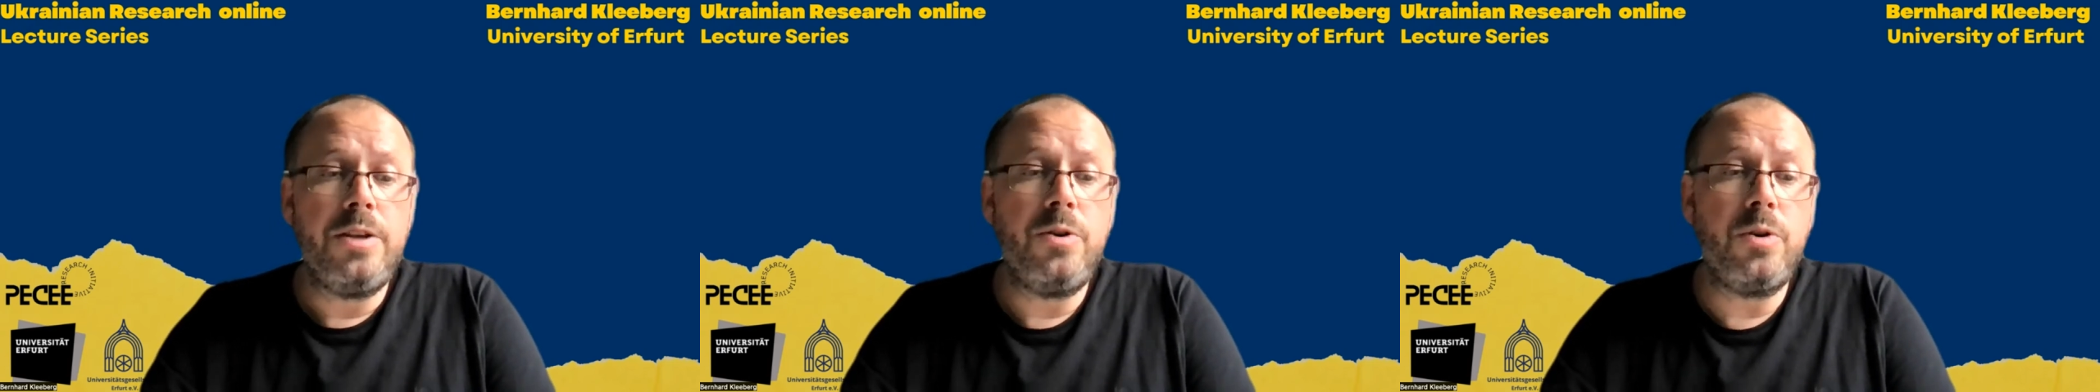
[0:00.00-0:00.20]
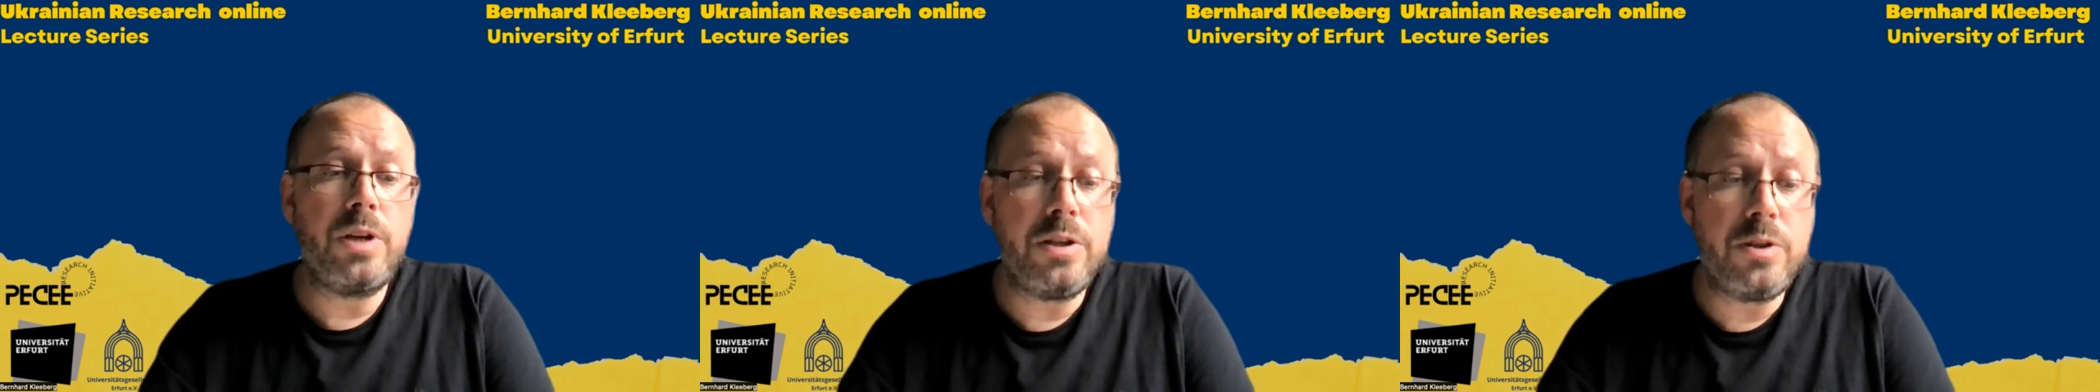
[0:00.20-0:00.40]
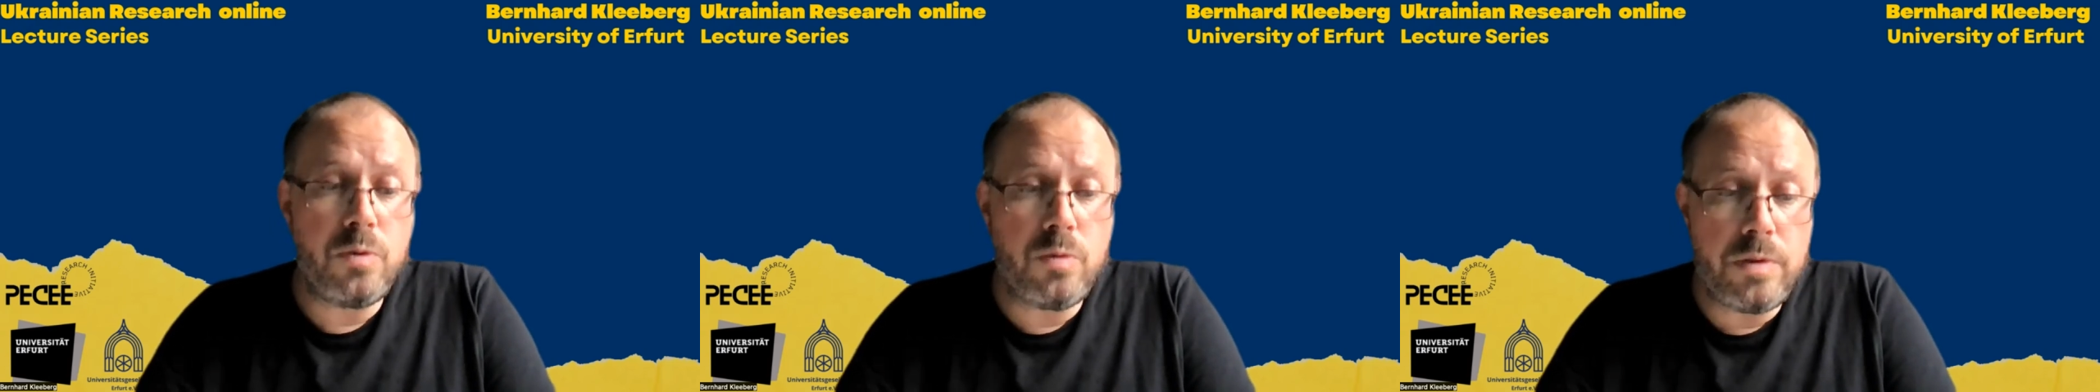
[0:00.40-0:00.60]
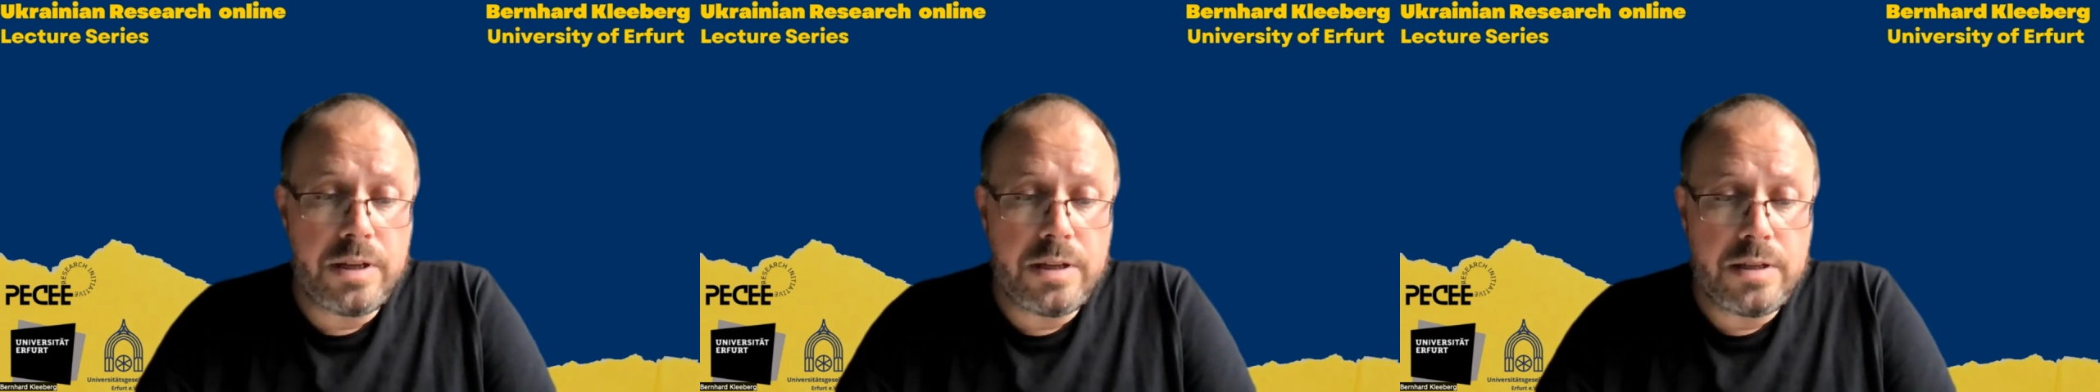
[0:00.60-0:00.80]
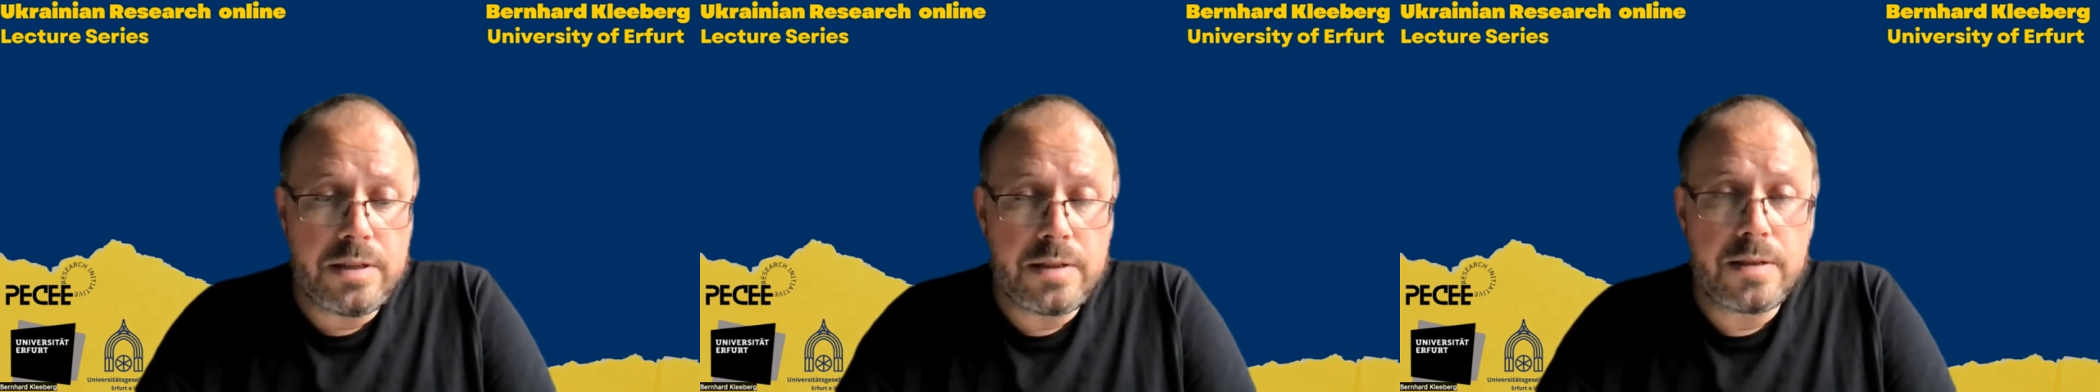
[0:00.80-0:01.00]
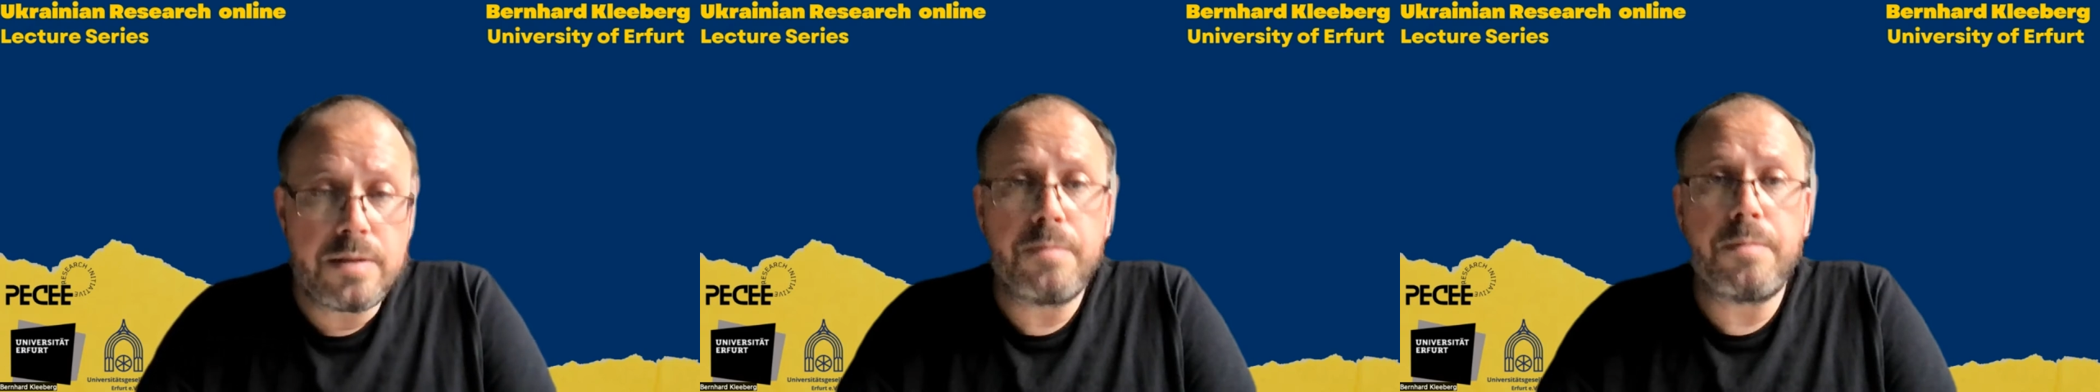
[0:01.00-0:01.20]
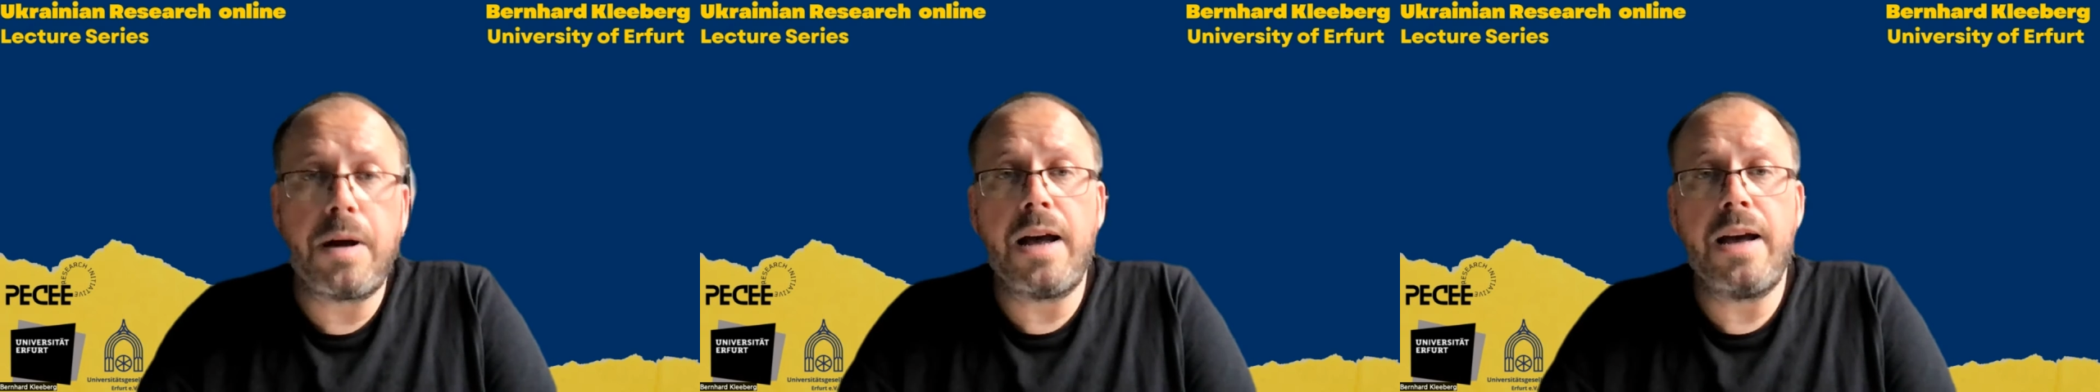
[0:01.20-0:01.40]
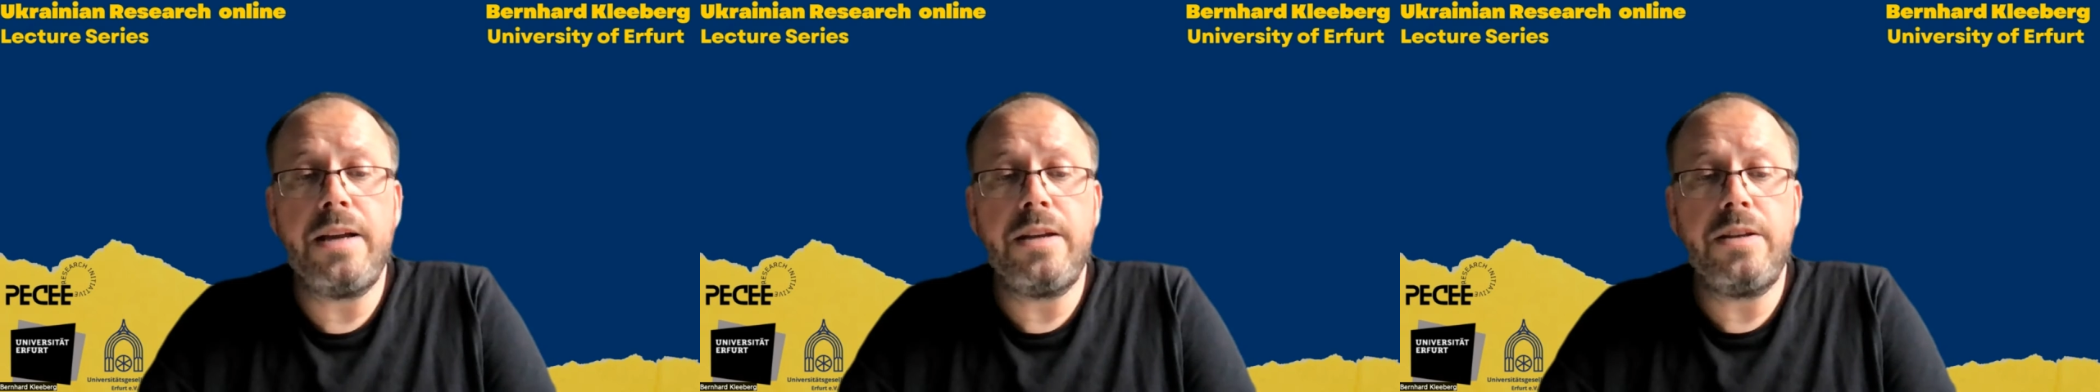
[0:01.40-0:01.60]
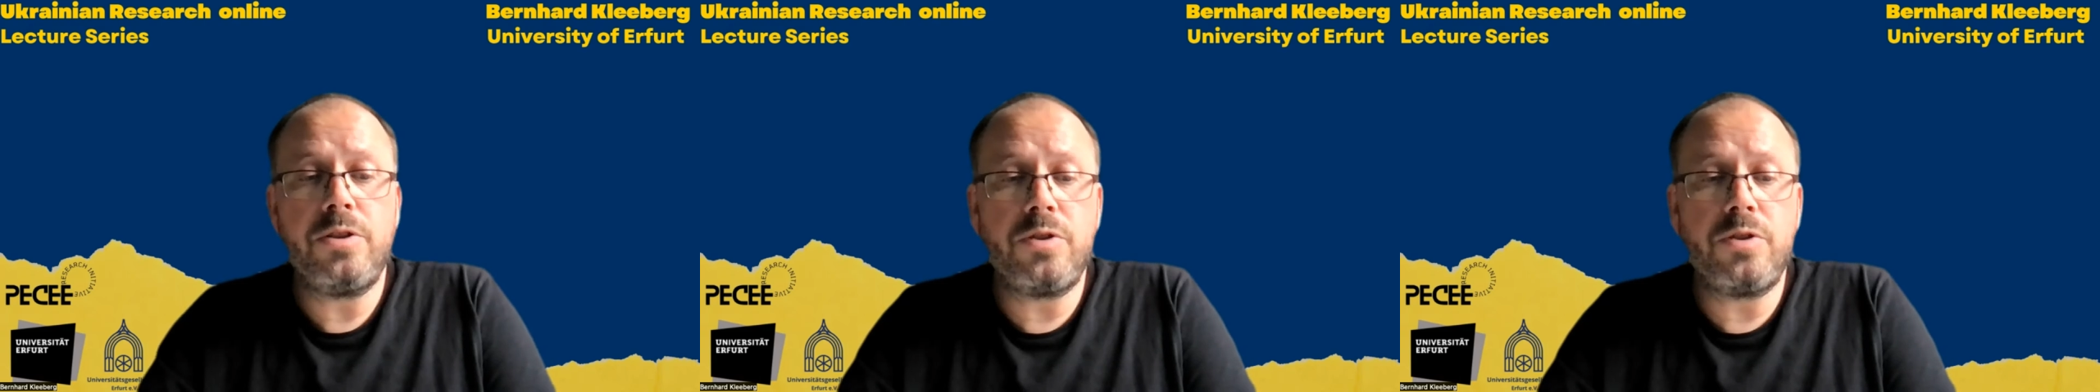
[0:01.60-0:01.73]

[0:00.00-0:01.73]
You can do this by